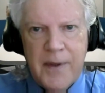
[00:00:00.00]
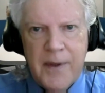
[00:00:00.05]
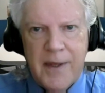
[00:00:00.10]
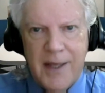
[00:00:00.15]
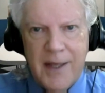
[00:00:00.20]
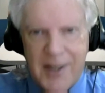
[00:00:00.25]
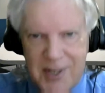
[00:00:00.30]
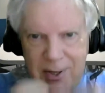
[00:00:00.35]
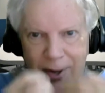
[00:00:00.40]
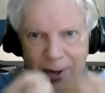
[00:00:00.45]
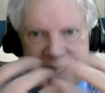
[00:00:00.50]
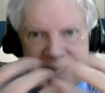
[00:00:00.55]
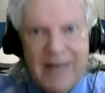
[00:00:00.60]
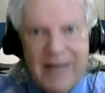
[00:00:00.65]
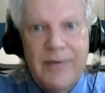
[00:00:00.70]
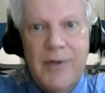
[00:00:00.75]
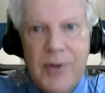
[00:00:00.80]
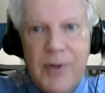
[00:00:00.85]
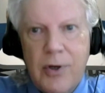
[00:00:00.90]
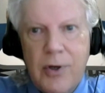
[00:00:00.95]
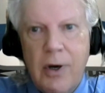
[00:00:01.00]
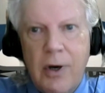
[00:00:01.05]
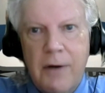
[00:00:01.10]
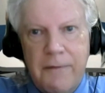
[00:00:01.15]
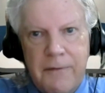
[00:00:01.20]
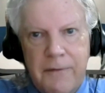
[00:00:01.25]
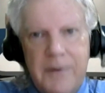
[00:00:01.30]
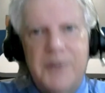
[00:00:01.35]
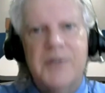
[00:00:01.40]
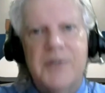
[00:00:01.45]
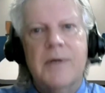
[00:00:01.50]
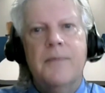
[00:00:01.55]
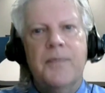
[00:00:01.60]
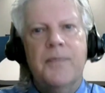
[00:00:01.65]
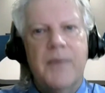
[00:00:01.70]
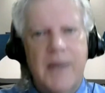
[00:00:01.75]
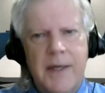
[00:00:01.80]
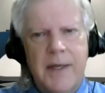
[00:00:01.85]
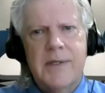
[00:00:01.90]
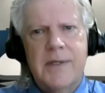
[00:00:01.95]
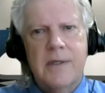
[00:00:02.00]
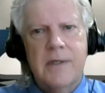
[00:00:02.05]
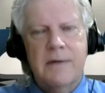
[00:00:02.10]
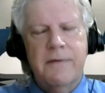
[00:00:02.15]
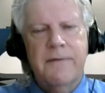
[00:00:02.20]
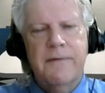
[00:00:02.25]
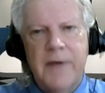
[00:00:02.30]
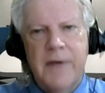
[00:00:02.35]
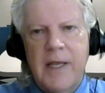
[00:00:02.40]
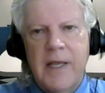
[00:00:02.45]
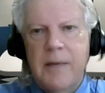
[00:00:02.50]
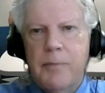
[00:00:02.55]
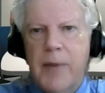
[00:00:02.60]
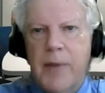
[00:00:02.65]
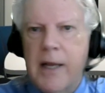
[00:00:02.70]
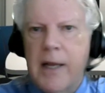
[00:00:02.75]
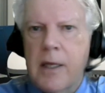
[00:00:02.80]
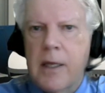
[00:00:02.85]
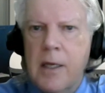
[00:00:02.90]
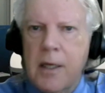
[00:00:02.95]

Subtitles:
It's not giving the conference, it's the feedback.